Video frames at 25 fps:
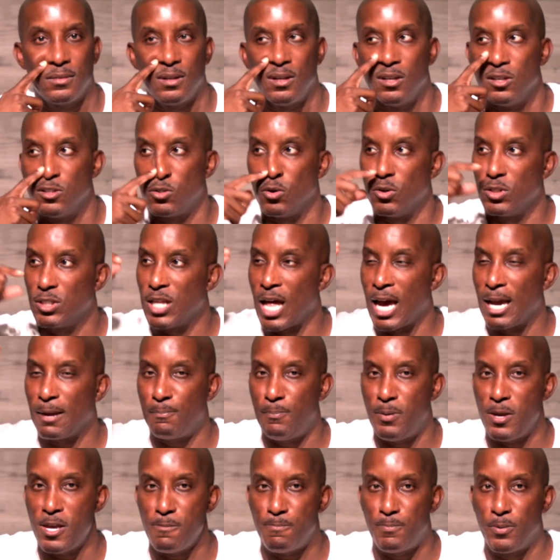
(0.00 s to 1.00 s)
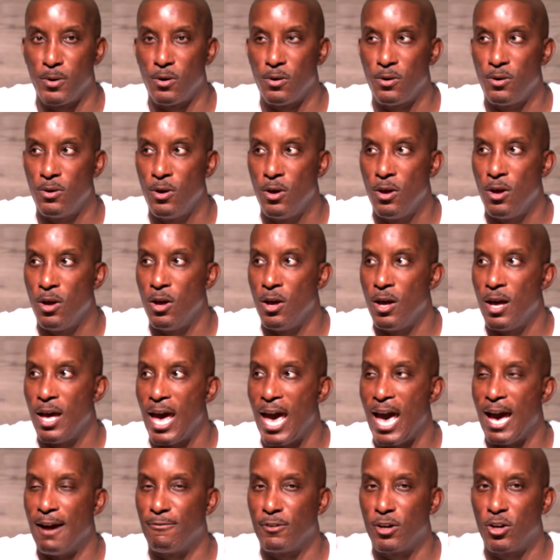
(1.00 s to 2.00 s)
So it's like people
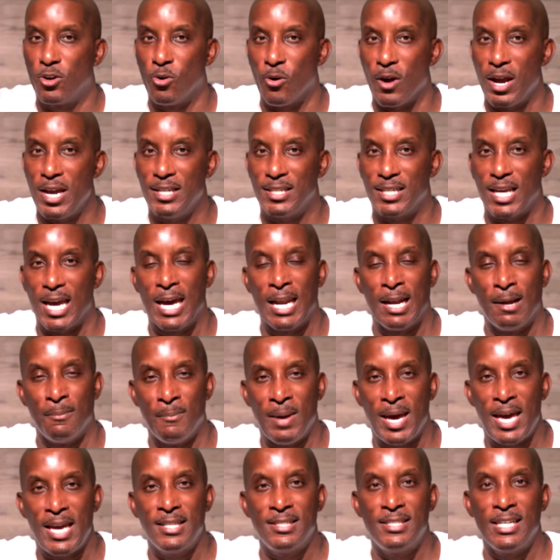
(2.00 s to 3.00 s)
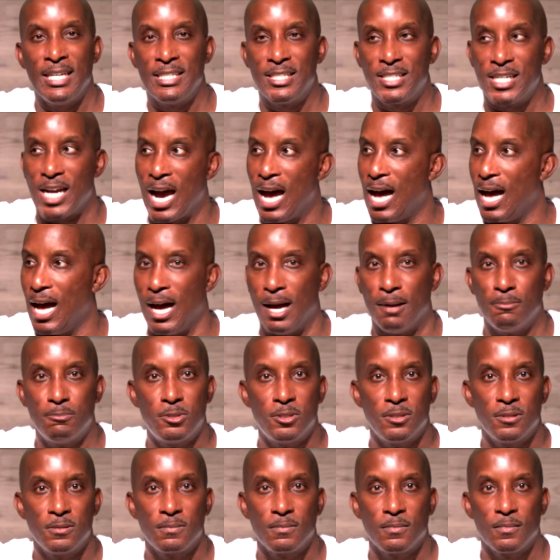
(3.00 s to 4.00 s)
have great and amazing jobs
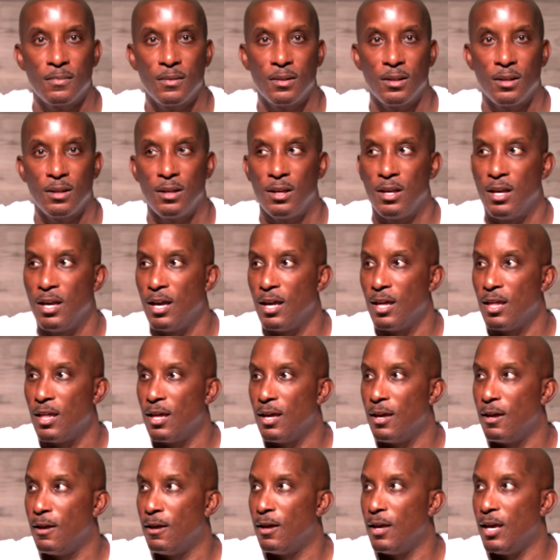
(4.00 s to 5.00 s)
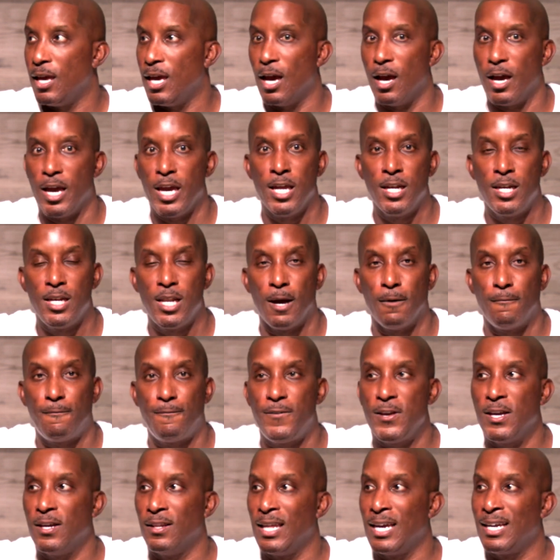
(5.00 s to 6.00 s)
end up
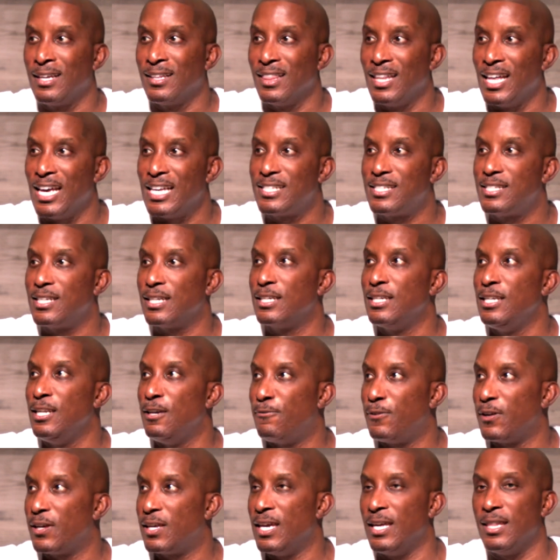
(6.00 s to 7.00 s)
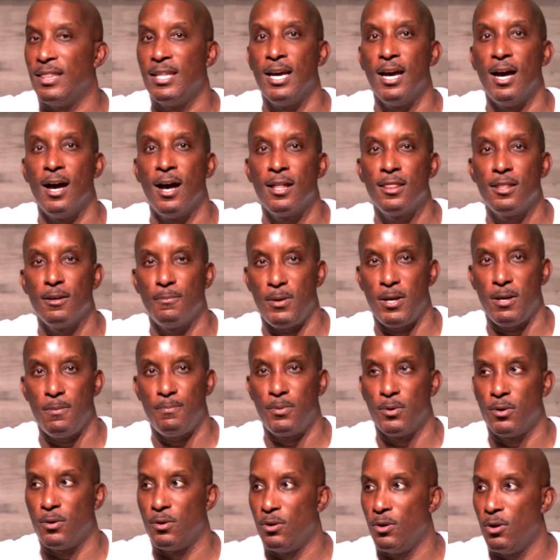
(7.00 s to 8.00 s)
feeling less significant than other
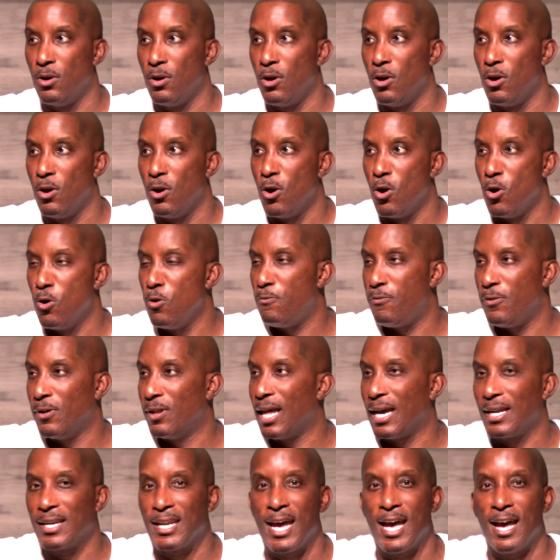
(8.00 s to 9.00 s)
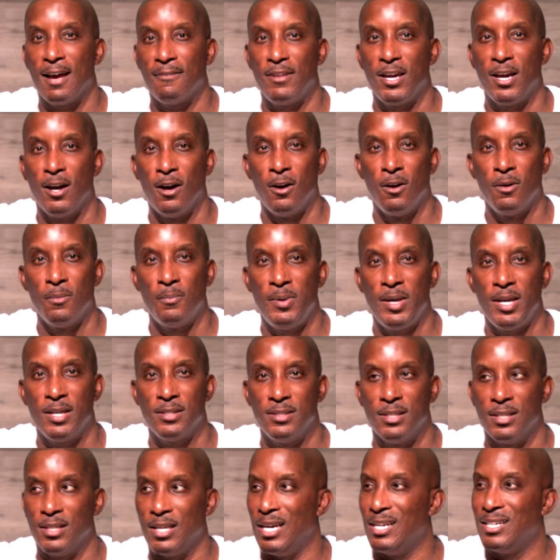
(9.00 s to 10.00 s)
people who feel like they have their own
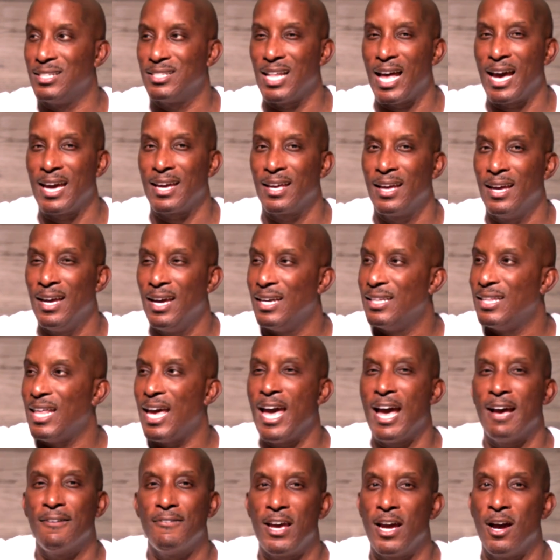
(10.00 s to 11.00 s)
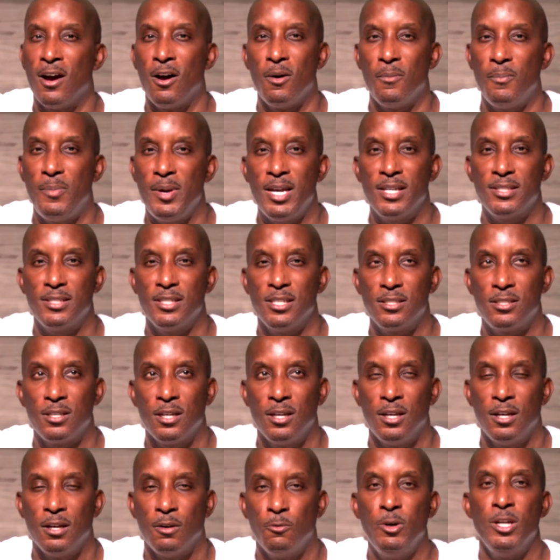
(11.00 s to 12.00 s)
business. And it's like they have their own business
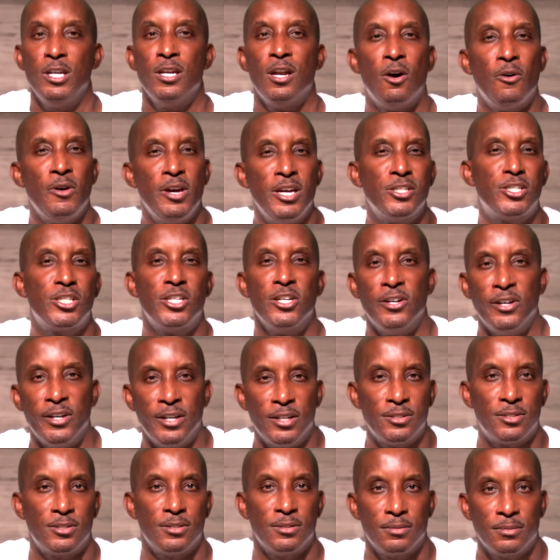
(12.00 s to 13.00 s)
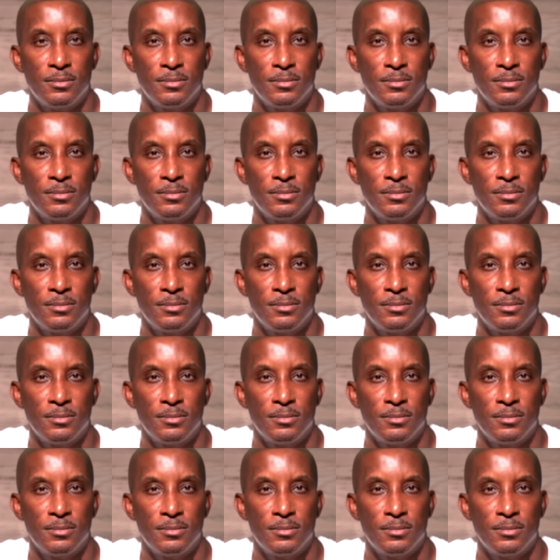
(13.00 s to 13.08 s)
with no insurance.